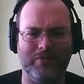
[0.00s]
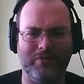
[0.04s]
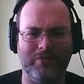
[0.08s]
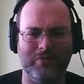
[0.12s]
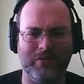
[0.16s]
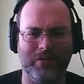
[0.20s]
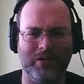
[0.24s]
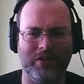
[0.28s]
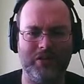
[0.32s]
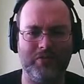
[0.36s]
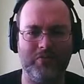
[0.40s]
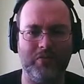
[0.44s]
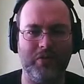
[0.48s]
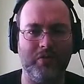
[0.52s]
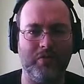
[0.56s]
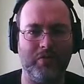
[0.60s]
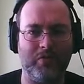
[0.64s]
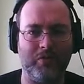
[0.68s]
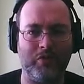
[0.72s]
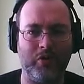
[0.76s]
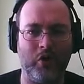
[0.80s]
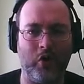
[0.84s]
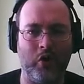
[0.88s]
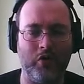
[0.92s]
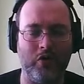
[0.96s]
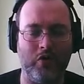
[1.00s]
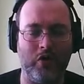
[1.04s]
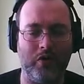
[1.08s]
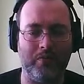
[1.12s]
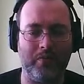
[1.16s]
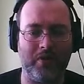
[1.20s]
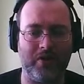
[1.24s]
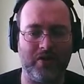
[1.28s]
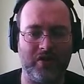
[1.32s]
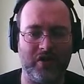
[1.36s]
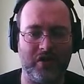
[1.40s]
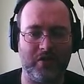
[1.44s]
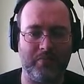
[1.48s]
At least we know where we're going wrong
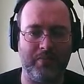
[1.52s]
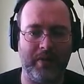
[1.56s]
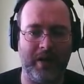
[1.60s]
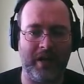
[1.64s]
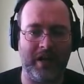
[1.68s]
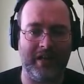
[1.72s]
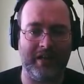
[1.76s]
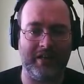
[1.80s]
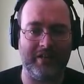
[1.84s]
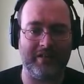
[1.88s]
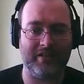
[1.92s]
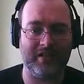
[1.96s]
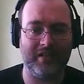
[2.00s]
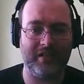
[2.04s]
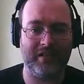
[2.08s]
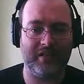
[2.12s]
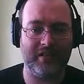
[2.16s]
because of the paint.